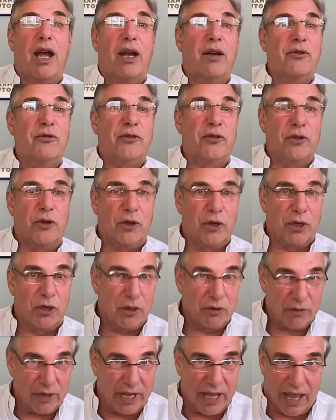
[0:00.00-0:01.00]

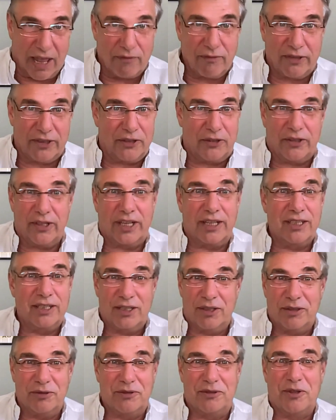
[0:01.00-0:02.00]
For everything,
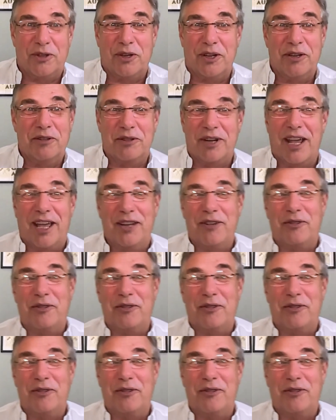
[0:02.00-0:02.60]
for right